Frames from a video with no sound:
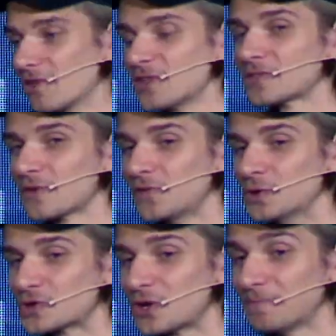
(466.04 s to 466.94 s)
I think the
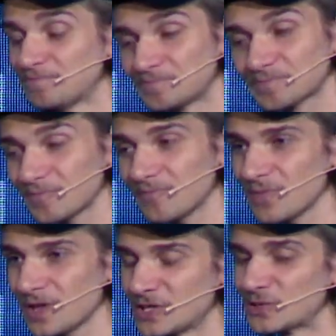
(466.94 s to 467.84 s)
future
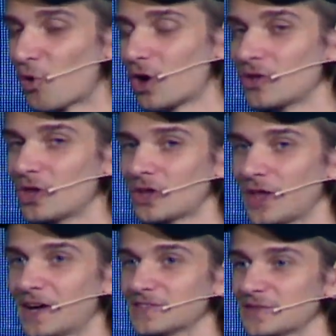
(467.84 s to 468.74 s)
is more along the
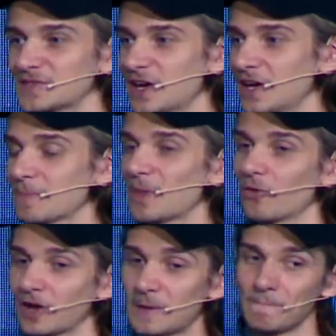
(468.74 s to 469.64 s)
lines of saying,
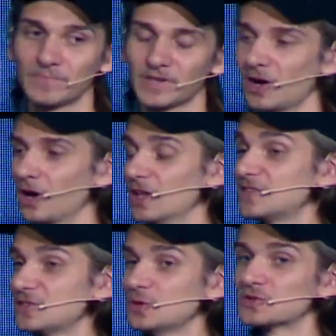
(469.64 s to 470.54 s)
okay,
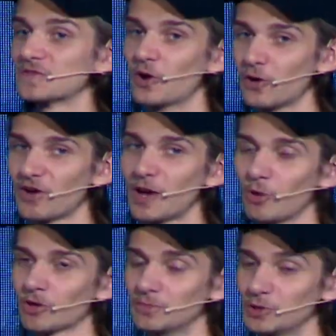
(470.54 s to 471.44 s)
let's use
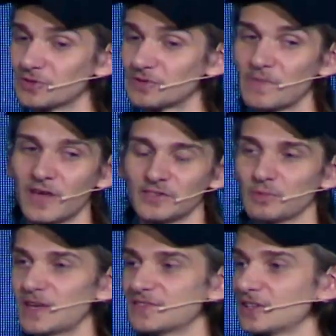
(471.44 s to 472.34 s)
verifiable compute
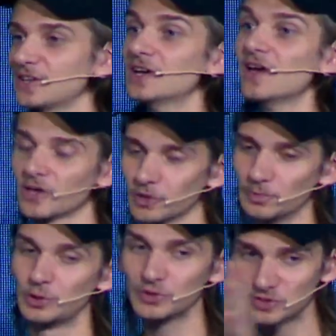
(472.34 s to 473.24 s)
to basically
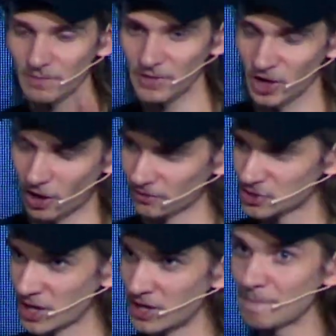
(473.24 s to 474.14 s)
compute something
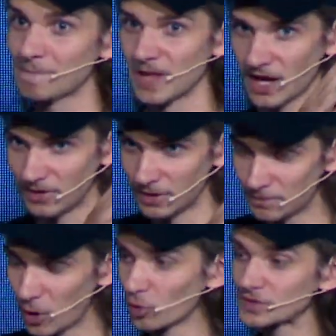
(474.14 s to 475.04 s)
off-chain, and then
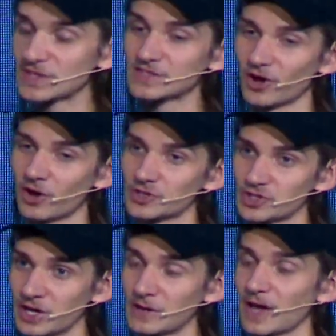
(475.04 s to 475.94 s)
post this
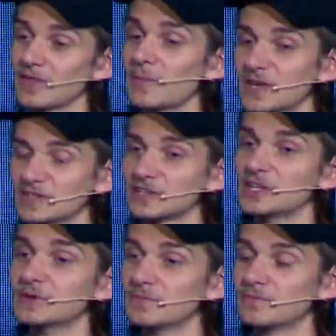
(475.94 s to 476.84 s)
on-chain, and then
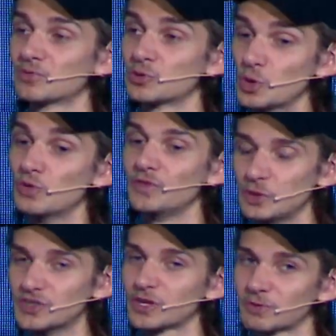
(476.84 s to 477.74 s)
basically prove
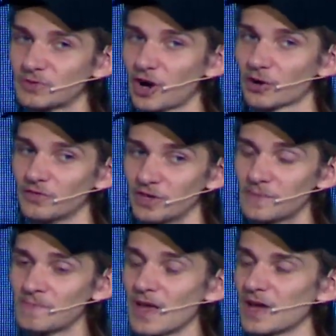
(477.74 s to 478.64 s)
using
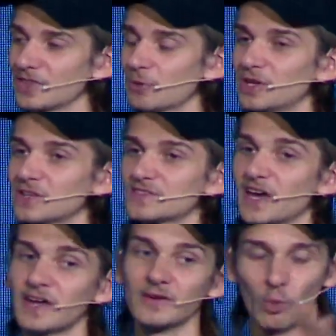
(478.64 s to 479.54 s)
cryptography that we can
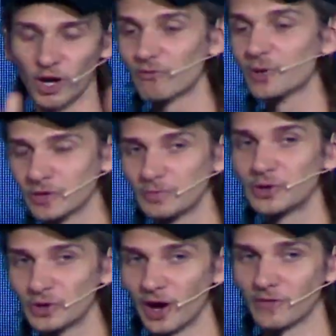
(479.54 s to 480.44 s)
say, whatever we
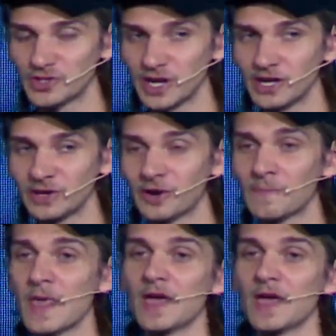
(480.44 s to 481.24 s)
computed off-chain here,